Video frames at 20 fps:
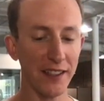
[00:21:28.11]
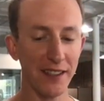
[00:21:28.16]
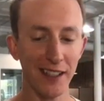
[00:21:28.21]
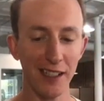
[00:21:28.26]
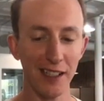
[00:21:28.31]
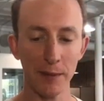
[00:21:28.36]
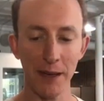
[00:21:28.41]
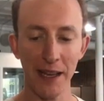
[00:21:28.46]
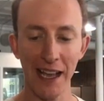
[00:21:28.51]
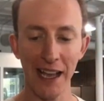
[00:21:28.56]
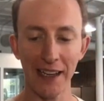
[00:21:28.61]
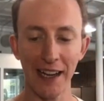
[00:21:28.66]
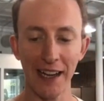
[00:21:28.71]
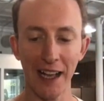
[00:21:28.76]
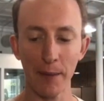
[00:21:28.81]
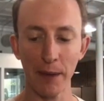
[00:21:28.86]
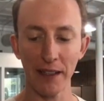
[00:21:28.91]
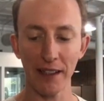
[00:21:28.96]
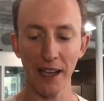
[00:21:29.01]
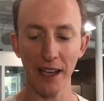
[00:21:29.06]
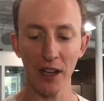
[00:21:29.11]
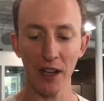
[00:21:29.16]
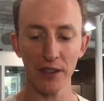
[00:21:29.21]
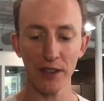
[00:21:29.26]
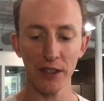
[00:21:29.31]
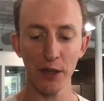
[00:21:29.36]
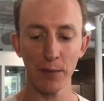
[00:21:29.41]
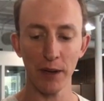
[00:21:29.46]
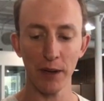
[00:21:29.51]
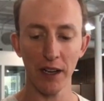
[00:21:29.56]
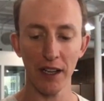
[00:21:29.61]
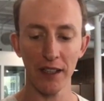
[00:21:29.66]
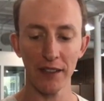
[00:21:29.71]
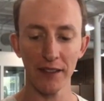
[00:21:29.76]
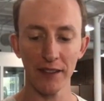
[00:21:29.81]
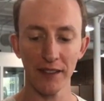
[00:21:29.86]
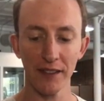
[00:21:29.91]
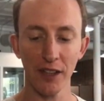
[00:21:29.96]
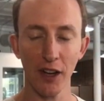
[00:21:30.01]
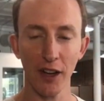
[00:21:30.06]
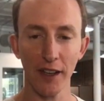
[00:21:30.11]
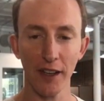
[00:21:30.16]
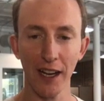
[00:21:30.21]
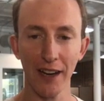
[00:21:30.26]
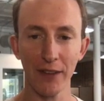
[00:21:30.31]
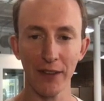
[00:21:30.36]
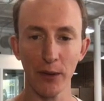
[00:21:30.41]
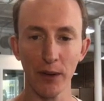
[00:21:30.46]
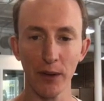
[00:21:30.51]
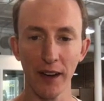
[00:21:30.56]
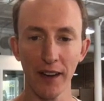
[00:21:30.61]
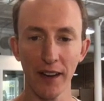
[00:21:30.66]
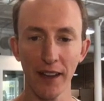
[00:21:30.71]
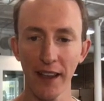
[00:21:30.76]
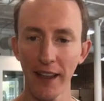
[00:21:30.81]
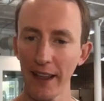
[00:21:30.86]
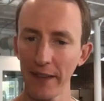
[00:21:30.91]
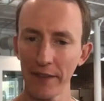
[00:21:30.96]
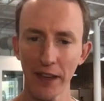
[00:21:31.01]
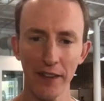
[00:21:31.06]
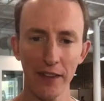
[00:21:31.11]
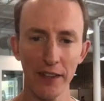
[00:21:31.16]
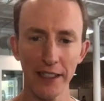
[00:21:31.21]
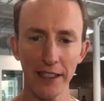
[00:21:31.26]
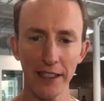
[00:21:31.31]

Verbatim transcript: You can just be handing out McDonald's coupons, talking to everyone. You ever need